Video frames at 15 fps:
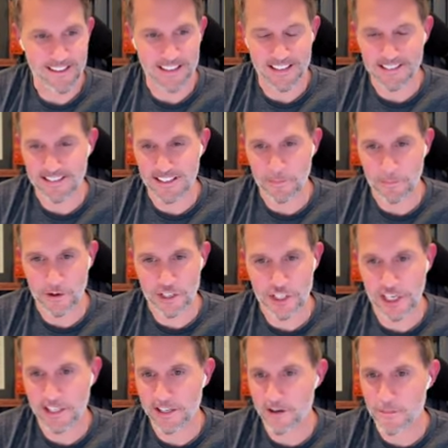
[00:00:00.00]
the Dick
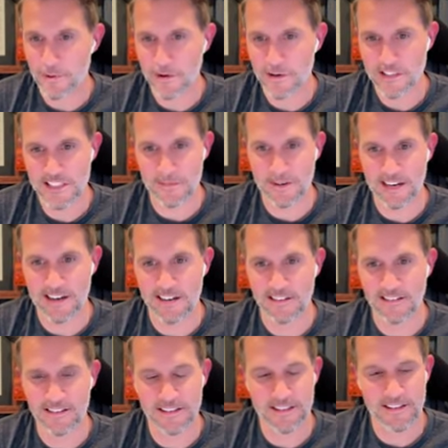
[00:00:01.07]
Marcinko books
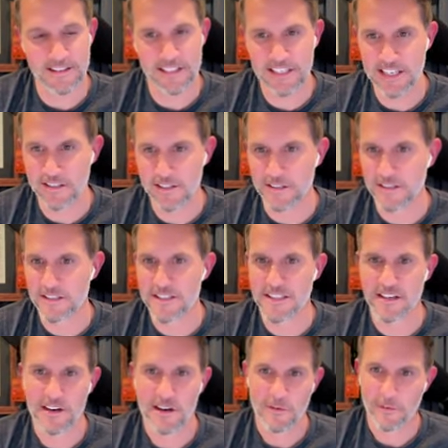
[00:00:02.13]
about
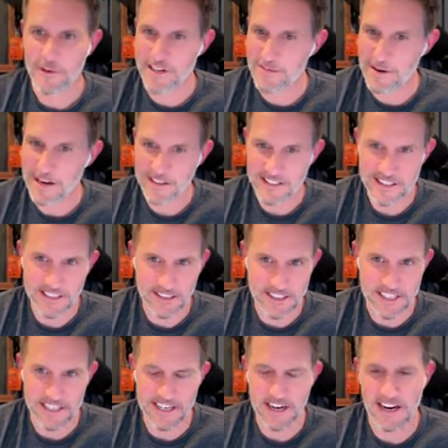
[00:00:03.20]
SEALs, reading about
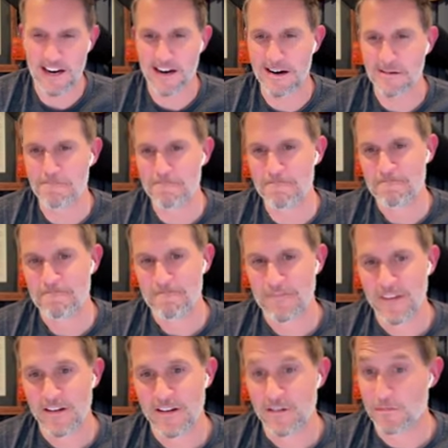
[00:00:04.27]
SEALs at Nam.
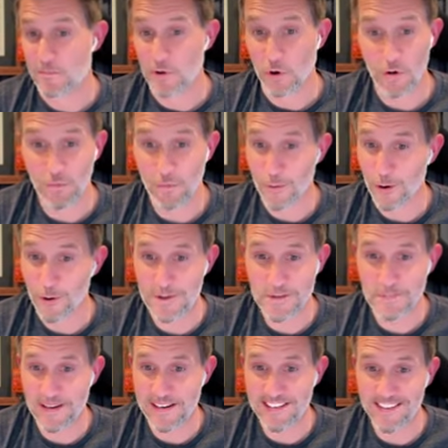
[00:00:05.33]
Gulf War
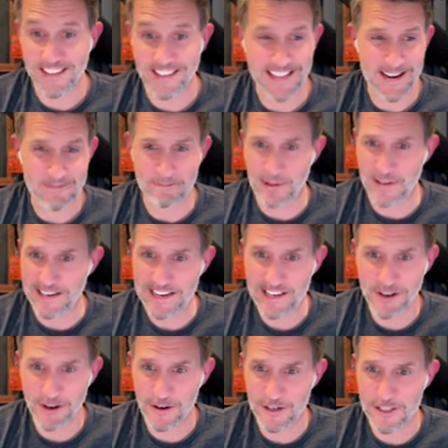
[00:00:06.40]
was big. Like they had
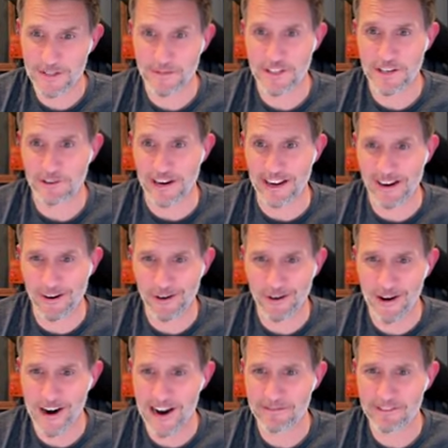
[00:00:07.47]
playing cards for different
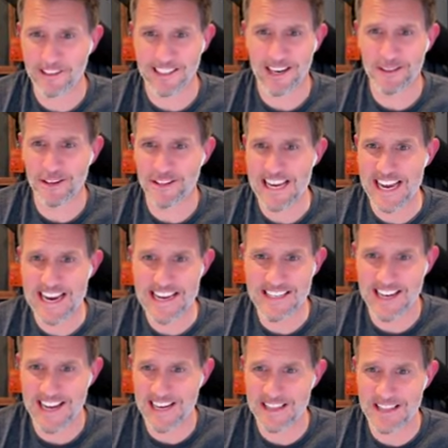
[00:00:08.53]
aircraft. Like I thought the
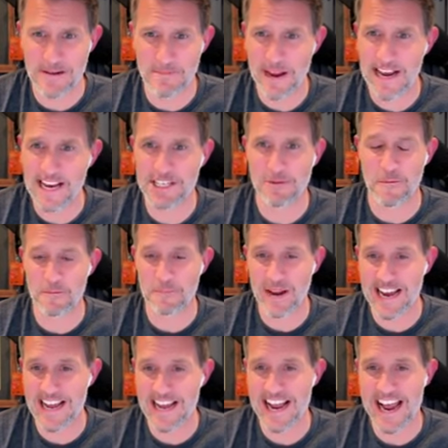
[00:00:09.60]
A-10 and the Apache
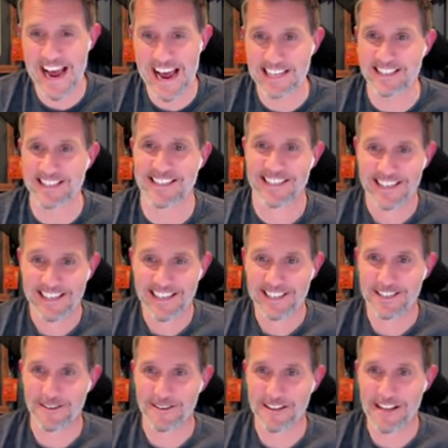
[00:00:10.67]
were badass oh,
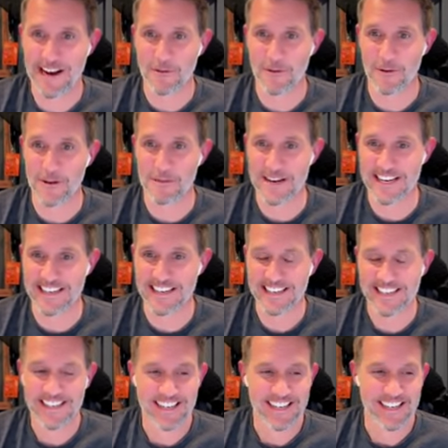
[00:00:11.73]
yeah. during that war, man.
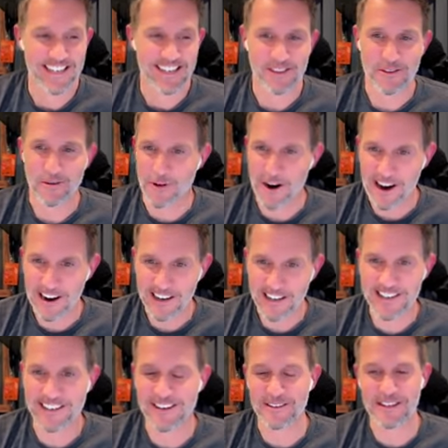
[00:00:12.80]
The
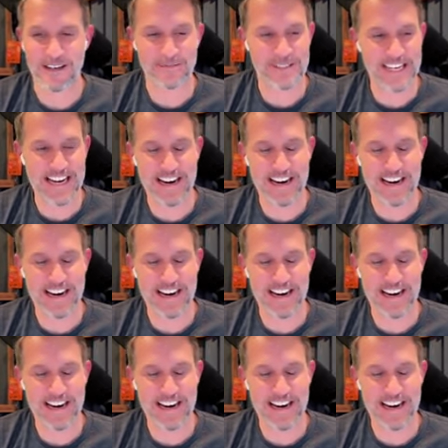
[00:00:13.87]
Rock, you know, comes